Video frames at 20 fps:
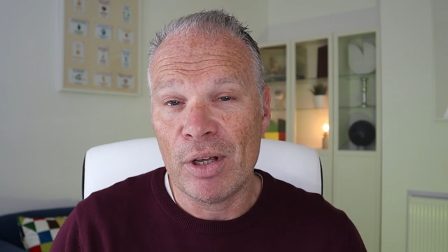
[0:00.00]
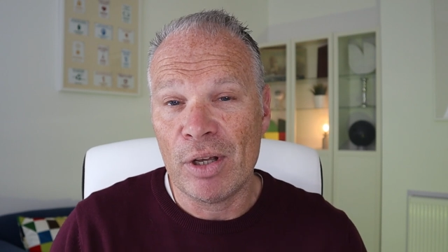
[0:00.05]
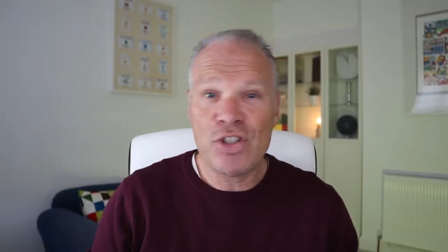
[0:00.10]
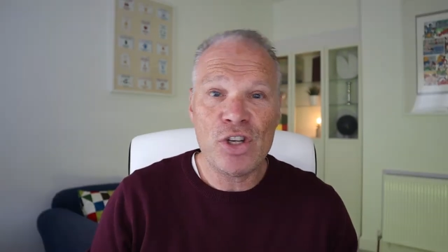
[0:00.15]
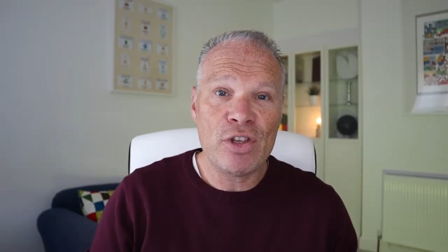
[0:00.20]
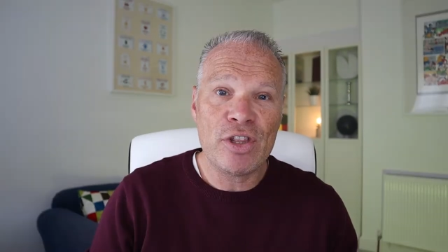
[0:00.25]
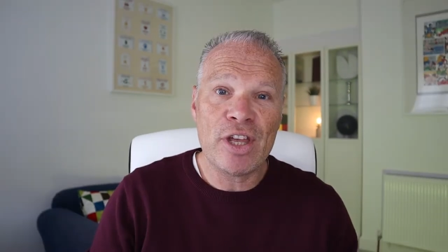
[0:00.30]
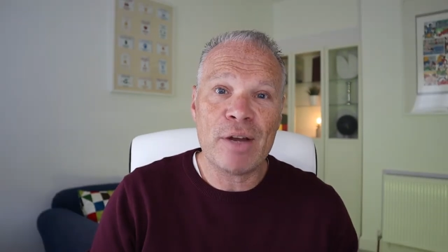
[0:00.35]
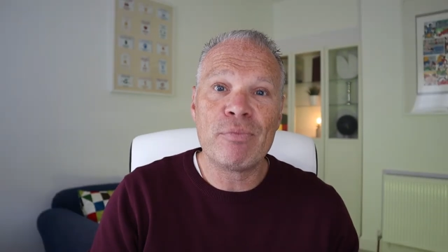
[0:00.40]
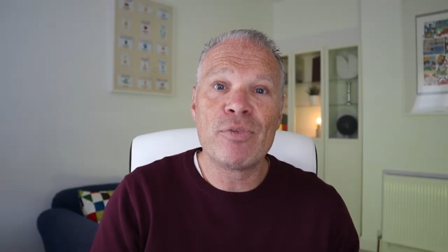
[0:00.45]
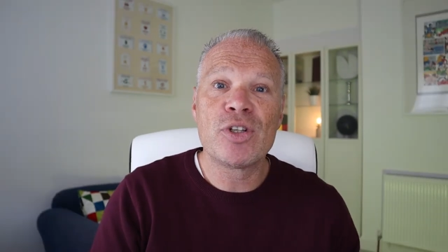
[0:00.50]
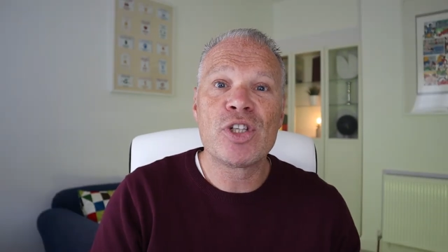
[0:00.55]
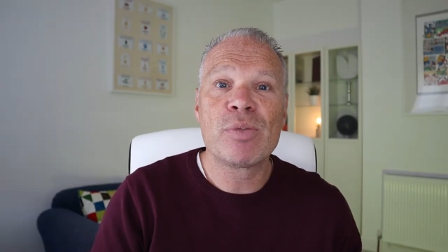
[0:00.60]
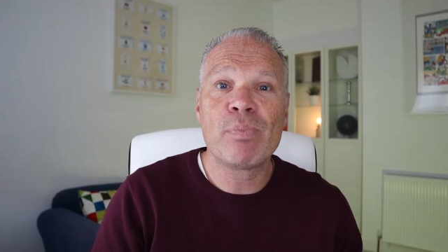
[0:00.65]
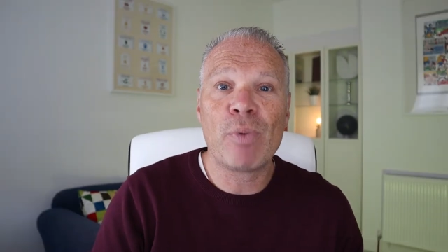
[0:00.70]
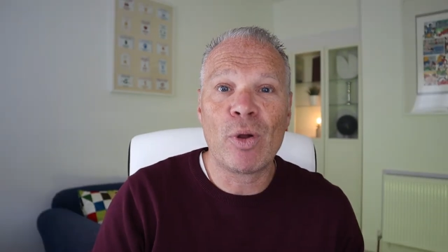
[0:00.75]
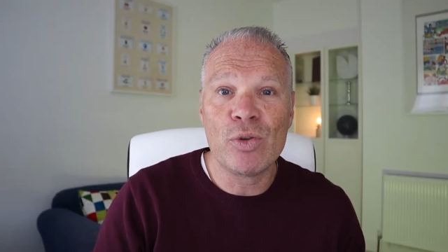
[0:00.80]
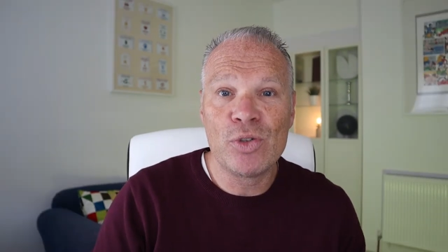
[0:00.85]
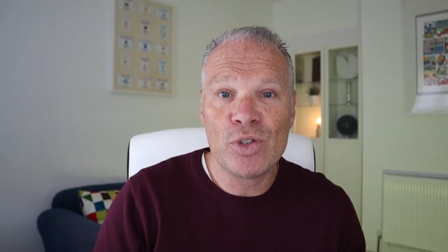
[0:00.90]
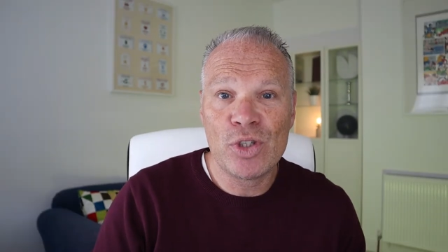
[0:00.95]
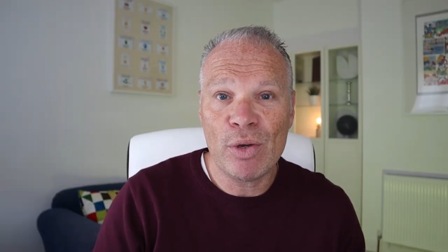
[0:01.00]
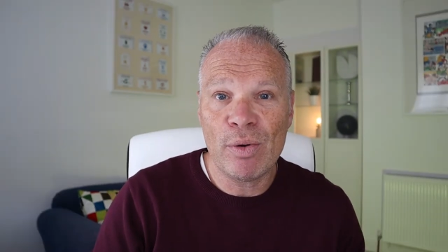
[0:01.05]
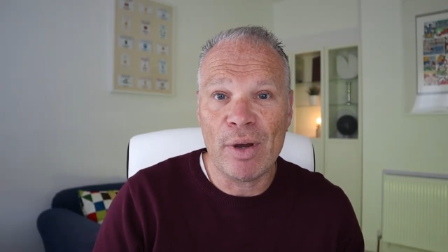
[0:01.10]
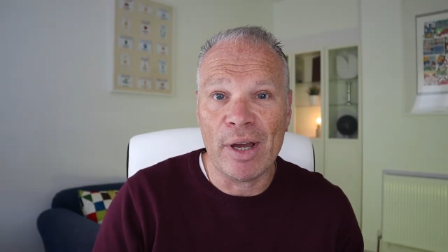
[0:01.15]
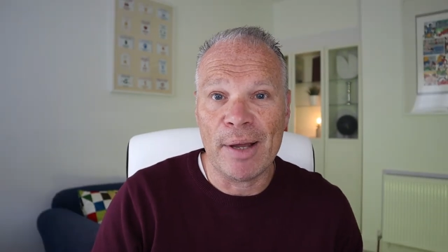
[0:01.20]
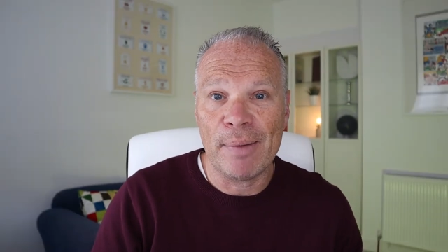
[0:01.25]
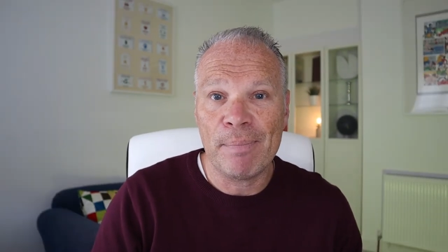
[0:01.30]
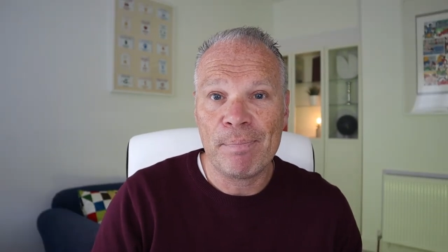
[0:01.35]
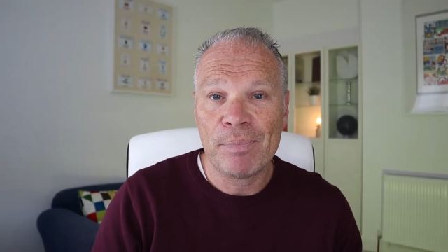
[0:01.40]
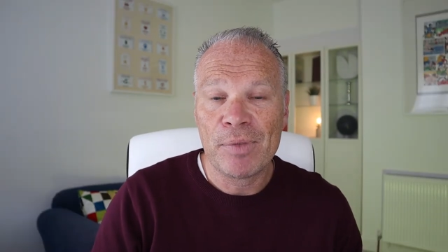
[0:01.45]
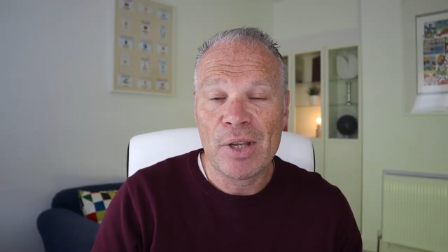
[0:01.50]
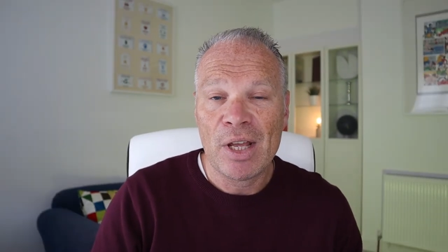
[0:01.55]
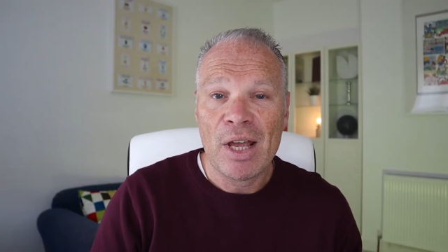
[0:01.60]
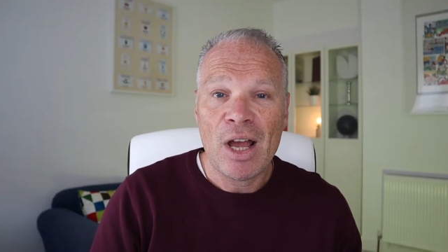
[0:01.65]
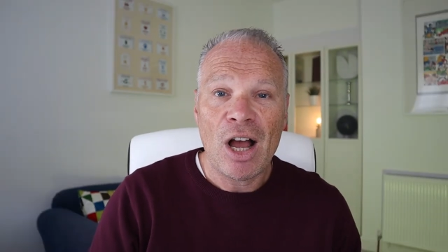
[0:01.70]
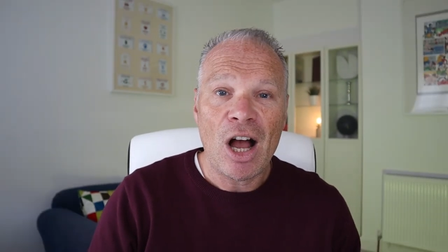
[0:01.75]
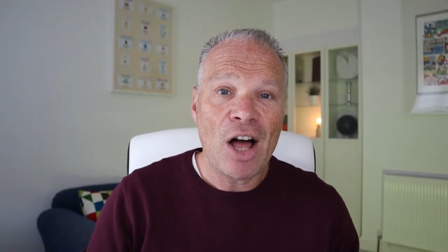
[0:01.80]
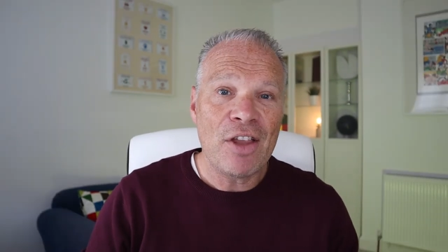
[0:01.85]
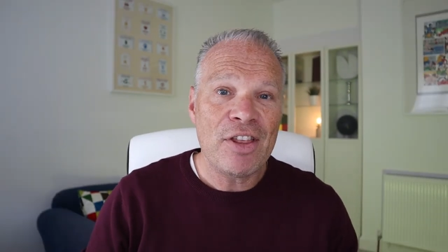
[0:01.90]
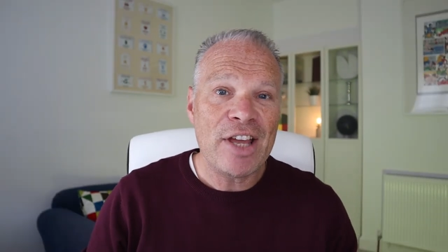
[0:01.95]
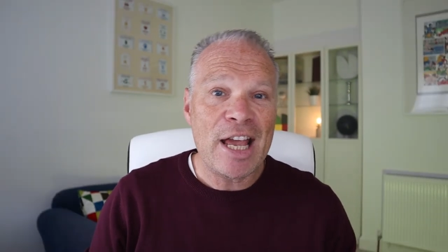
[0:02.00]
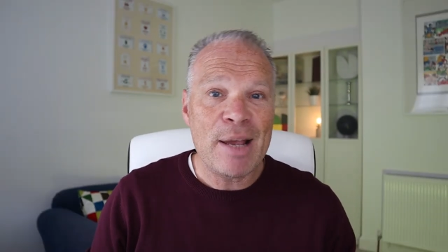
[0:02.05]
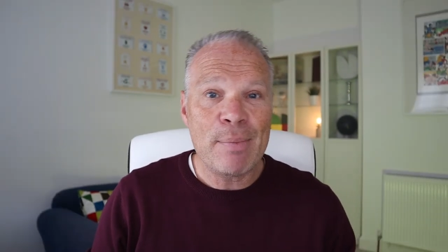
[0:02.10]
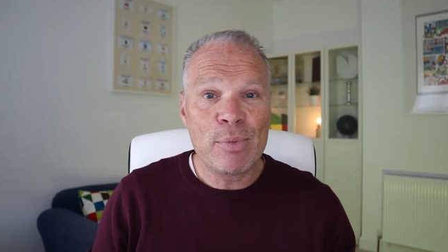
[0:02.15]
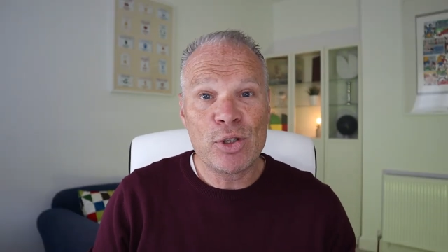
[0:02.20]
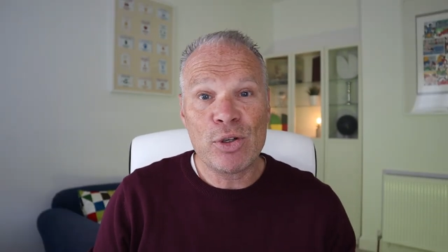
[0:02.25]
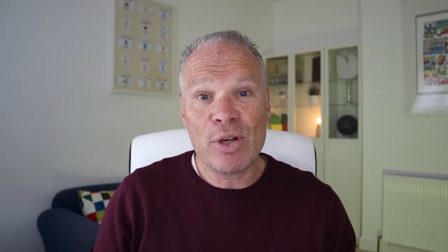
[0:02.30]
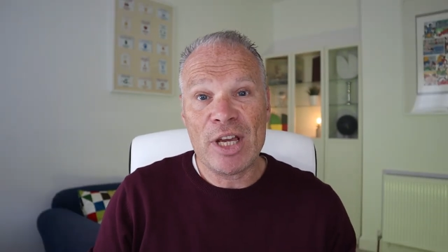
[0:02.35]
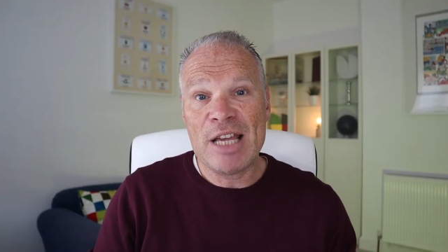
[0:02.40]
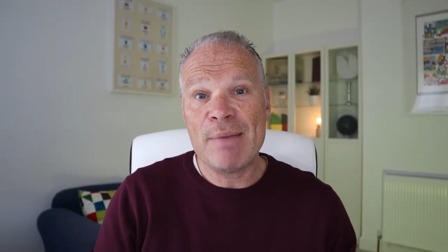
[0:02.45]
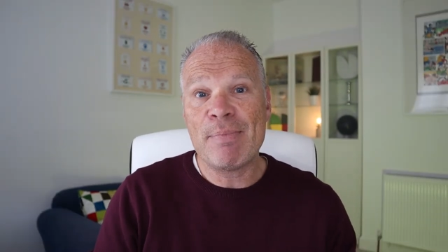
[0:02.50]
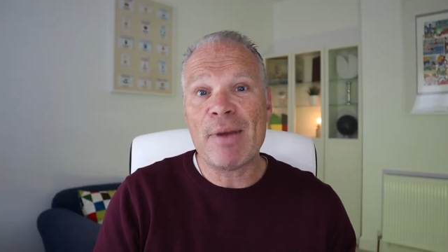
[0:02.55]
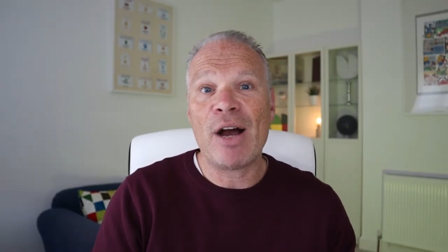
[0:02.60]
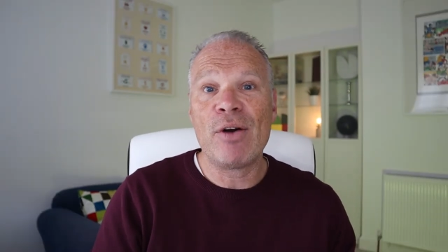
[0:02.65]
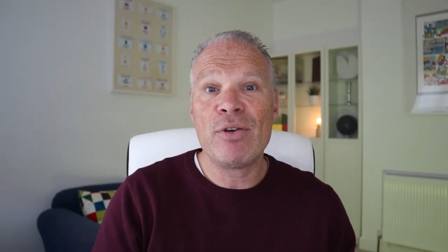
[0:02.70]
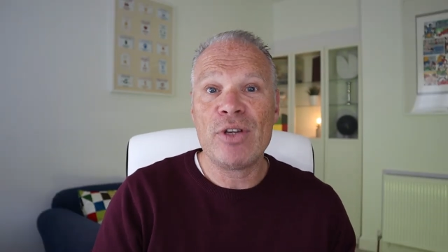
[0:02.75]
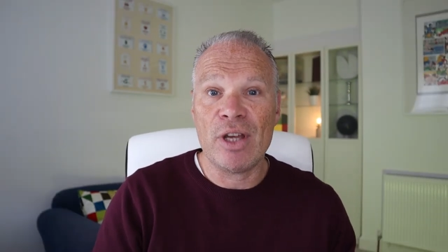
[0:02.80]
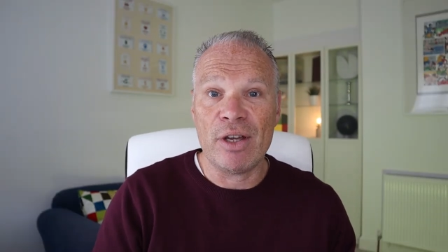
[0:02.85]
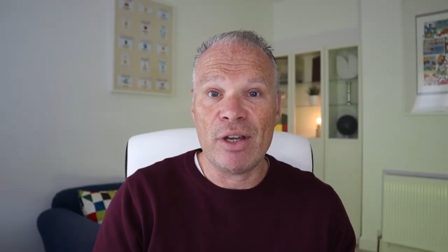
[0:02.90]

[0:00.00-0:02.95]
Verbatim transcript: And do you then respond to it? Are they able to email